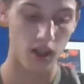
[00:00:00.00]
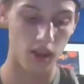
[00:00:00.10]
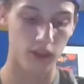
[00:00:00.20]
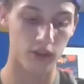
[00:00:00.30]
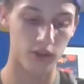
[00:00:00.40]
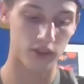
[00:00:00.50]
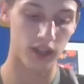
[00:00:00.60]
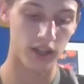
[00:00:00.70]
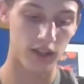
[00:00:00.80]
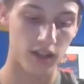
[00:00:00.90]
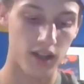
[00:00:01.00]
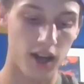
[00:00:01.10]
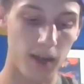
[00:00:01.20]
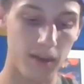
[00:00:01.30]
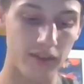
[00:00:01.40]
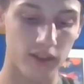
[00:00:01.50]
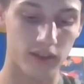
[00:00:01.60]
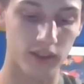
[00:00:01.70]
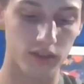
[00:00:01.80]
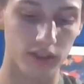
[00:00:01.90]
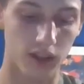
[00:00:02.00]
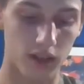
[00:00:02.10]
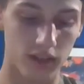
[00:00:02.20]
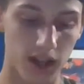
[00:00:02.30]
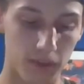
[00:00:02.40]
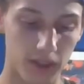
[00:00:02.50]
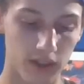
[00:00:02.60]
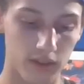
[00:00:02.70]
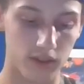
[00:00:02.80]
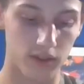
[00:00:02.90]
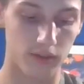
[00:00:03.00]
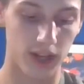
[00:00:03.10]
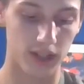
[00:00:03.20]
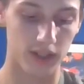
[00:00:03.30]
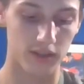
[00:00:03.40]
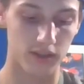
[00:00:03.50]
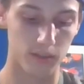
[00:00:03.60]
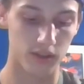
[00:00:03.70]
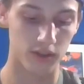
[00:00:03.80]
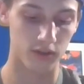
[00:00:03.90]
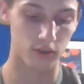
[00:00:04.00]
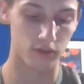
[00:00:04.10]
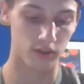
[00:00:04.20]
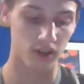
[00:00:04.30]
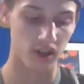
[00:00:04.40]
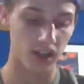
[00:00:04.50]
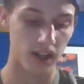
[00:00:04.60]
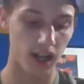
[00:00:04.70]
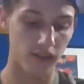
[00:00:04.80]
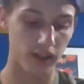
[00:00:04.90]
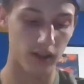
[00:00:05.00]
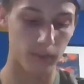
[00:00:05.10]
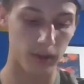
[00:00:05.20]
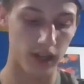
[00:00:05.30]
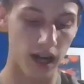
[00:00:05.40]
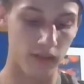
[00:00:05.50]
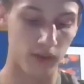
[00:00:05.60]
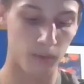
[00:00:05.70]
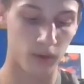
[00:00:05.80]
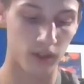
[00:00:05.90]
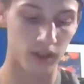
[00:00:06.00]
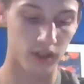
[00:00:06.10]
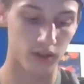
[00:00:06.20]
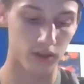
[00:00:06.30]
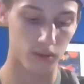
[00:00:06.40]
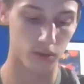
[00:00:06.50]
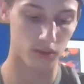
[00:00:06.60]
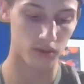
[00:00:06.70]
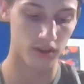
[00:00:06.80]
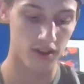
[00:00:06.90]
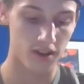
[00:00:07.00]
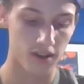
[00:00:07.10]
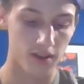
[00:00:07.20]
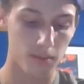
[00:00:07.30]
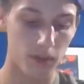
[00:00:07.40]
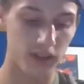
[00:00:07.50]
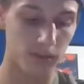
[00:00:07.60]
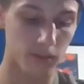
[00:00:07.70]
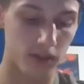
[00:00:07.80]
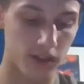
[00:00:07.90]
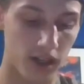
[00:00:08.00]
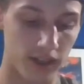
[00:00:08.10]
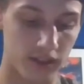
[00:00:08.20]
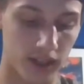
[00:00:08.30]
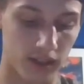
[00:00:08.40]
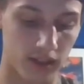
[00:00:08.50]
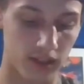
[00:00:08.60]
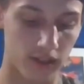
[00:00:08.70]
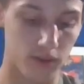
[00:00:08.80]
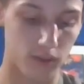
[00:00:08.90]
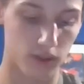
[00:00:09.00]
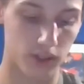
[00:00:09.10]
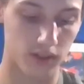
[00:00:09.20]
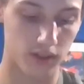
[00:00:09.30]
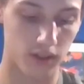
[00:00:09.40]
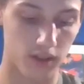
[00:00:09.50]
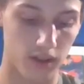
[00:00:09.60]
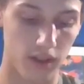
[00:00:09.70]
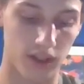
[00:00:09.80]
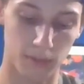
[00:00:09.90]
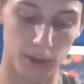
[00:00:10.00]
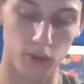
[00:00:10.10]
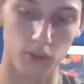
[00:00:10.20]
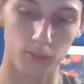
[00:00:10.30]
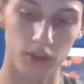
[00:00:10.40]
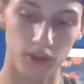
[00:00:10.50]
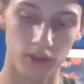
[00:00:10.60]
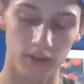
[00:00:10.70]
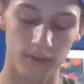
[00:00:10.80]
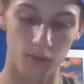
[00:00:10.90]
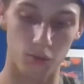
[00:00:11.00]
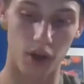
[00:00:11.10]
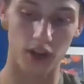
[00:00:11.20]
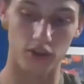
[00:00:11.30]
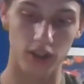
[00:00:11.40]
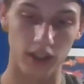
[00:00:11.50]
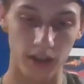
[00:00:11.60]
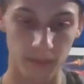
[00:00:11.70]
Thursday. I'm having a seriously hard time getting used to the fact that summer is over, and I have to get out of bed every morning to go to school. My summer did not exactly get off to a great start, thanks to my older brother, Roderick.